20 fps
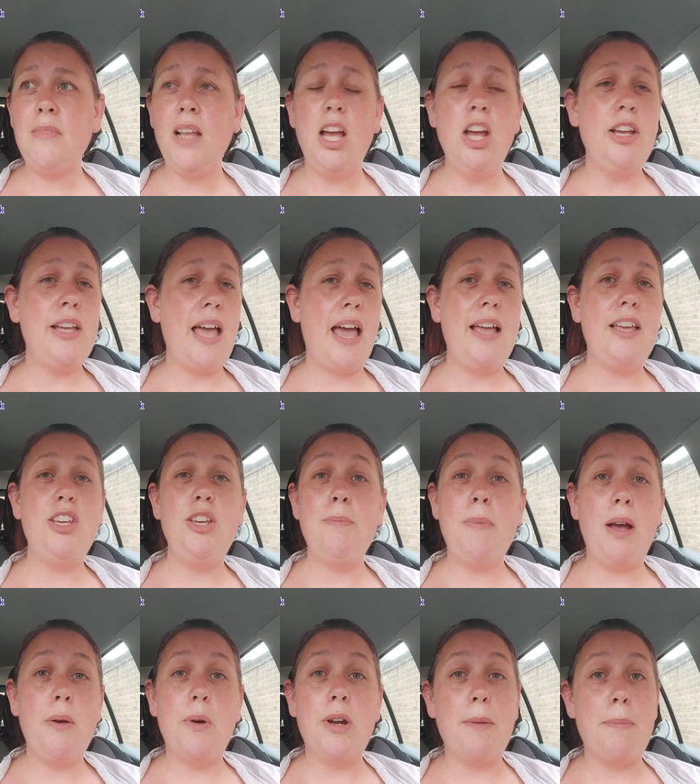okay, you
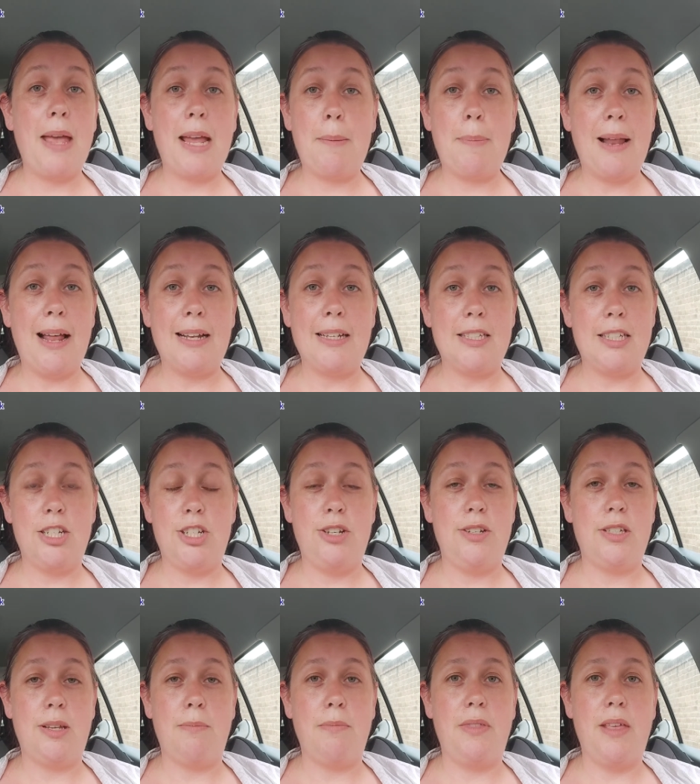might want to make plans to do
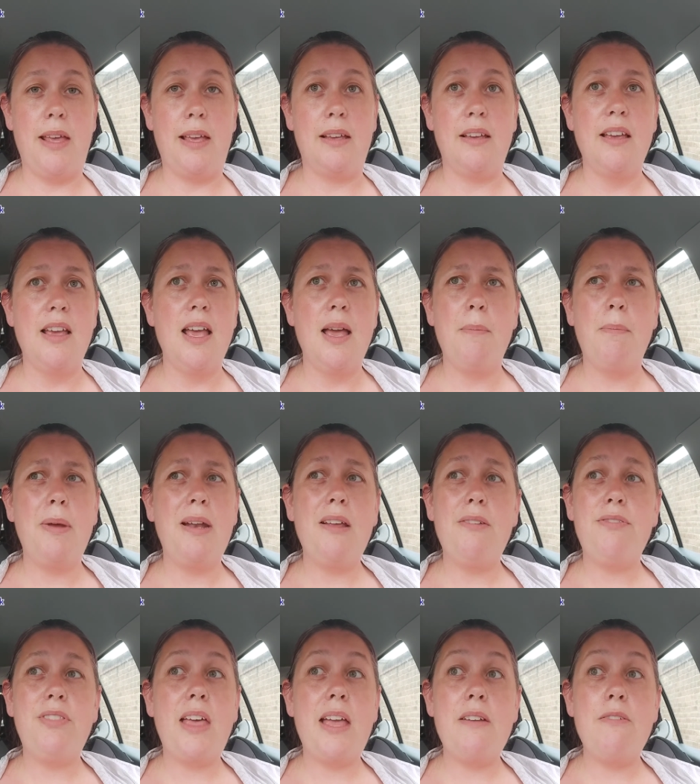something, but
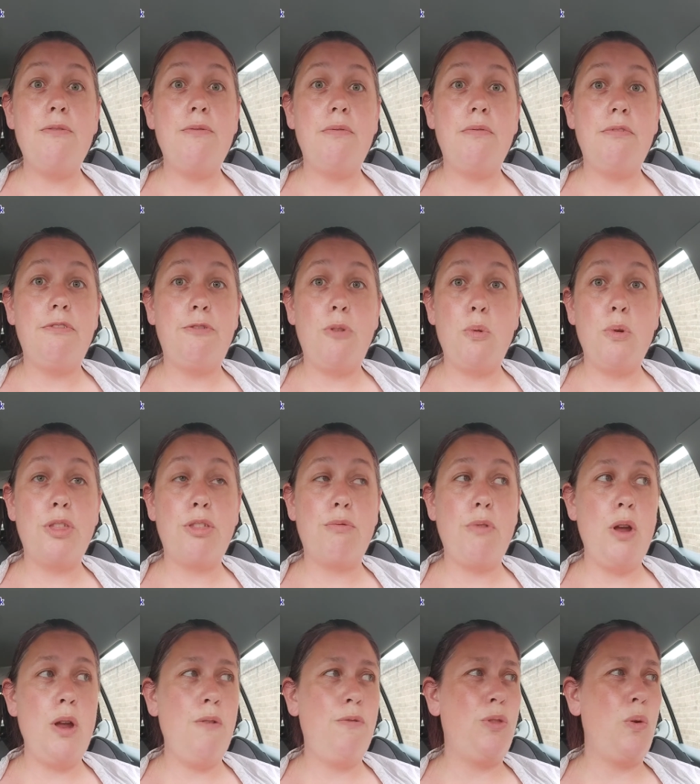if they fall
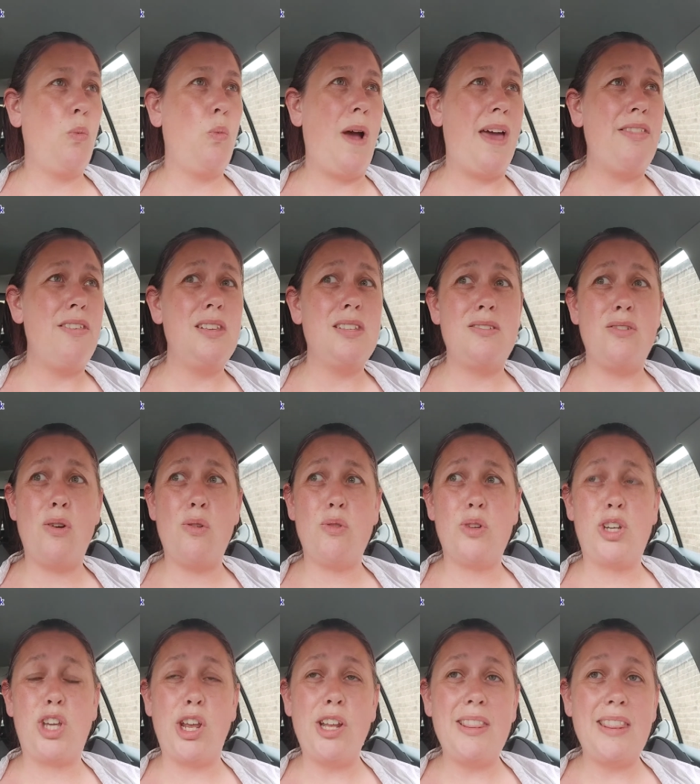through, if the weather's
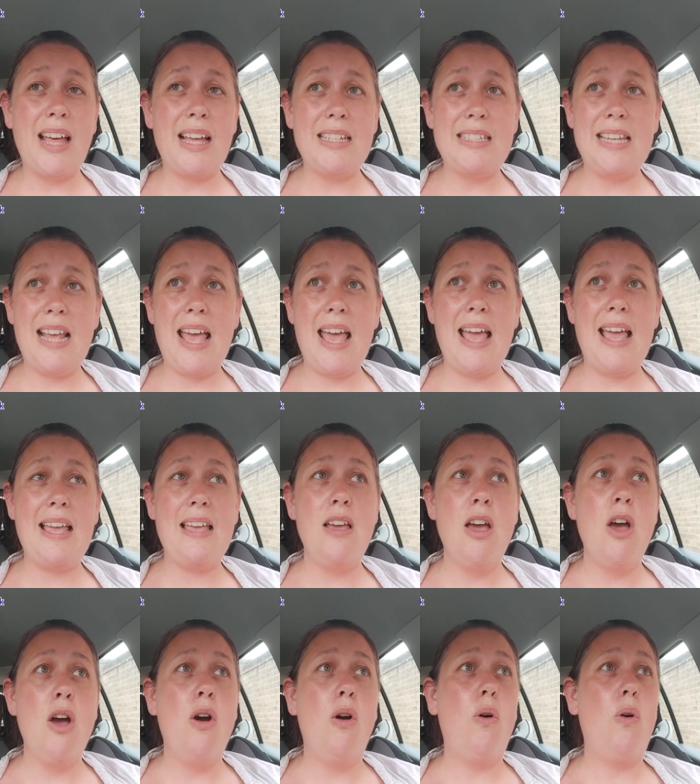not good that day,
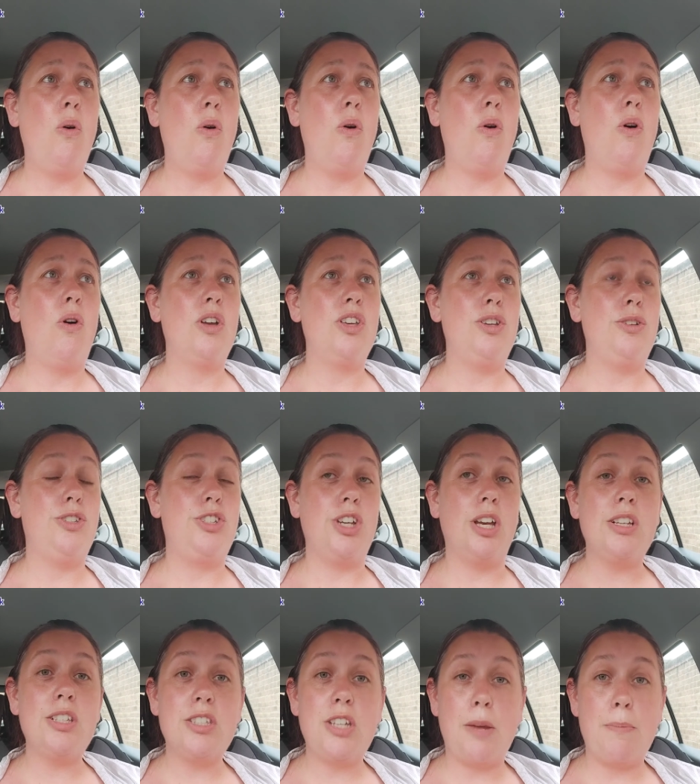or you
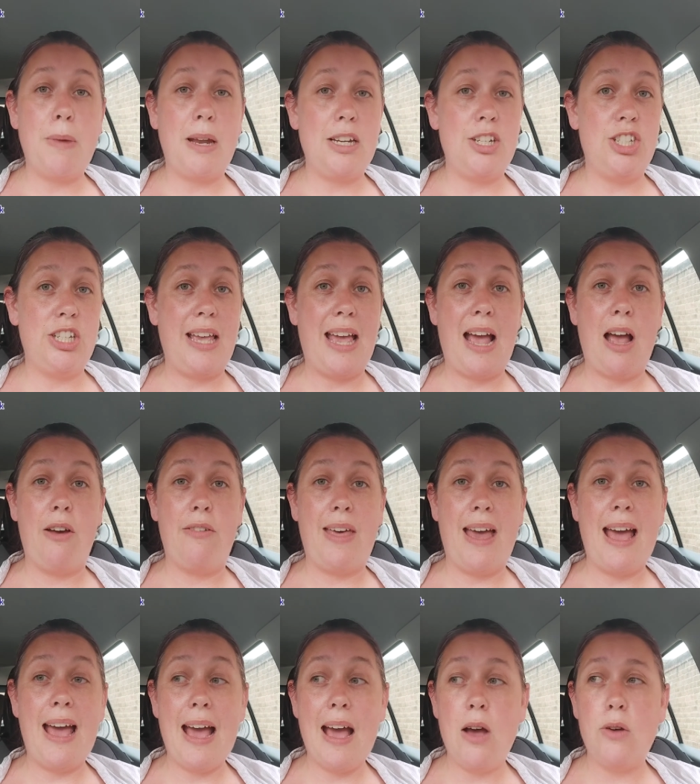just don't manage to get out of
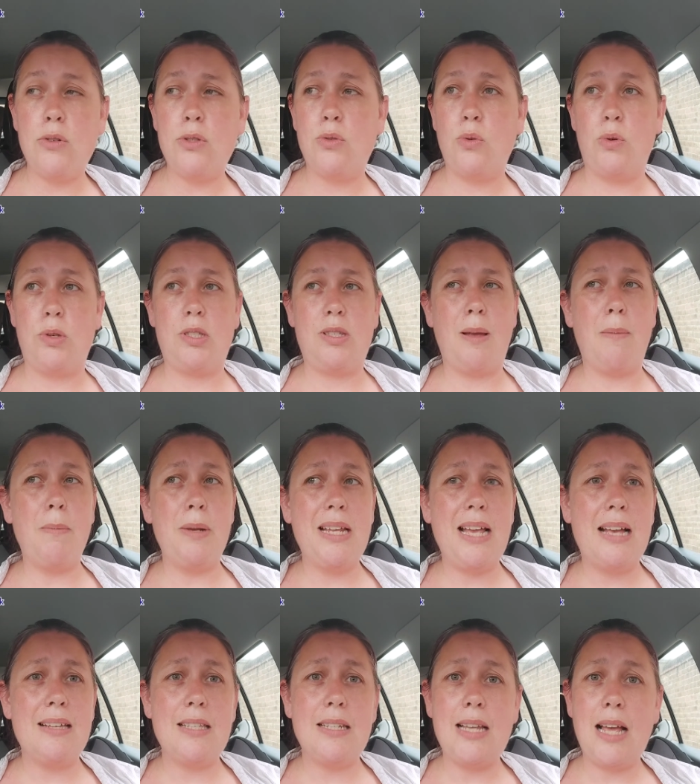the house, or somebody
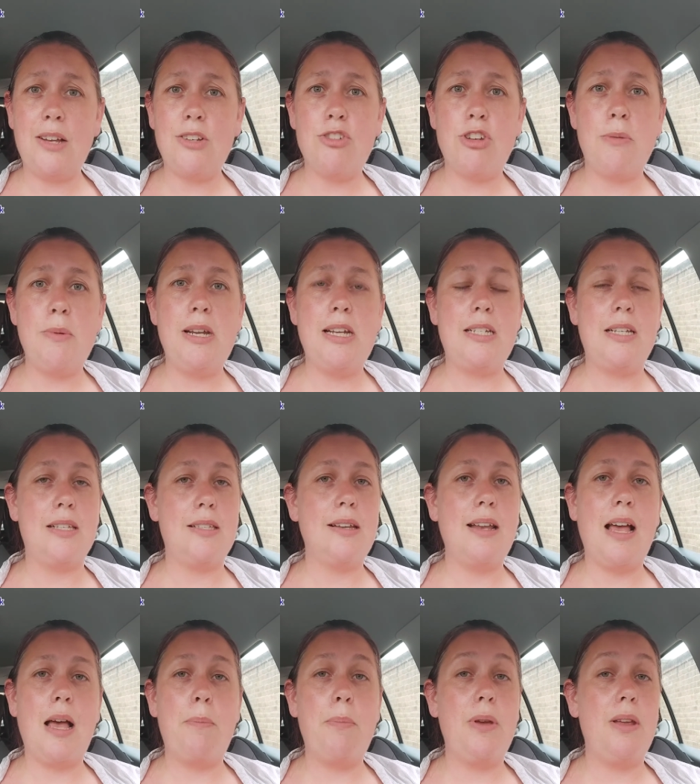has a tantrum and it doesn't
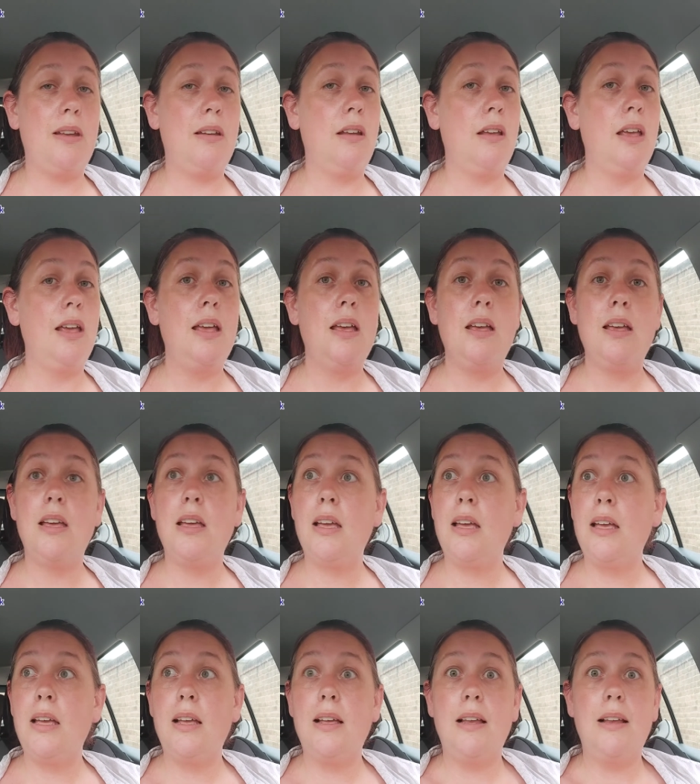happen,
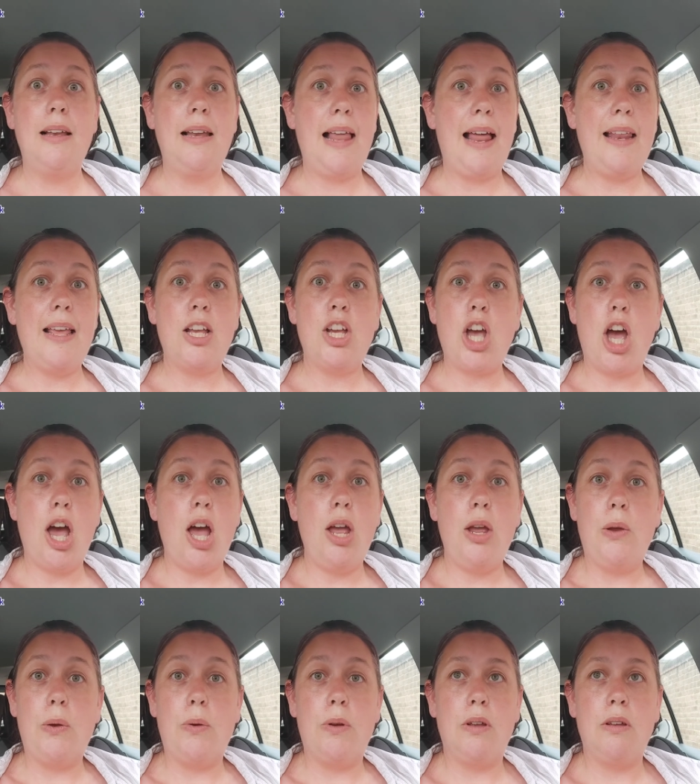let it
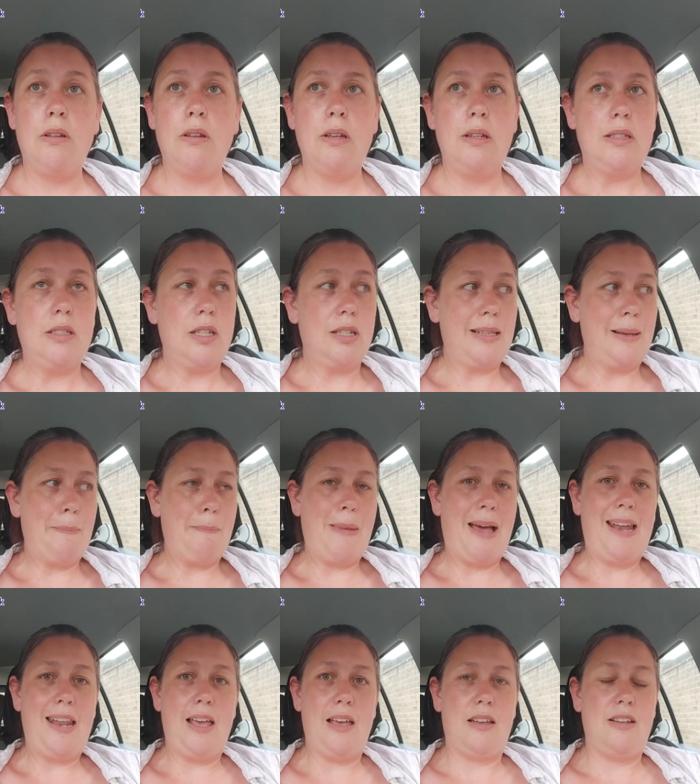go. Doesn't
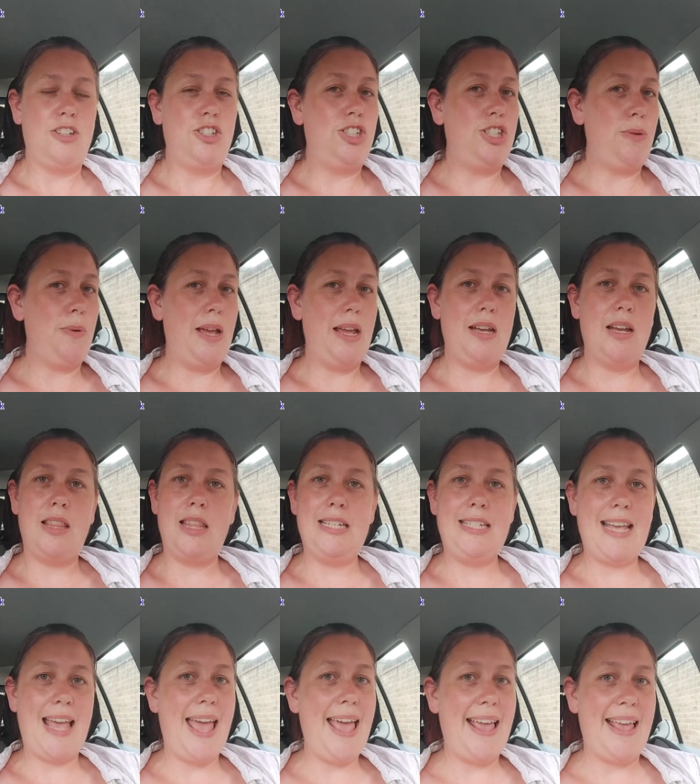matter. Do it another
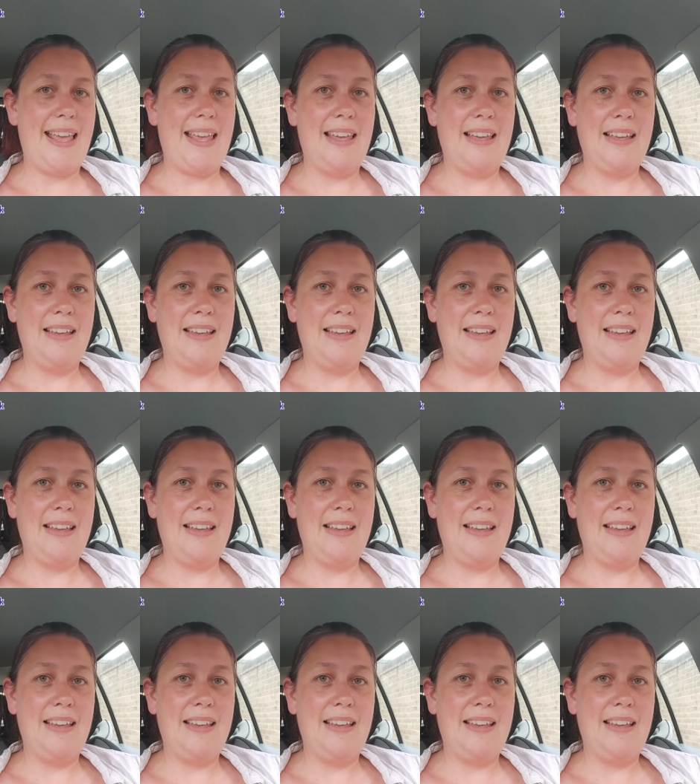day.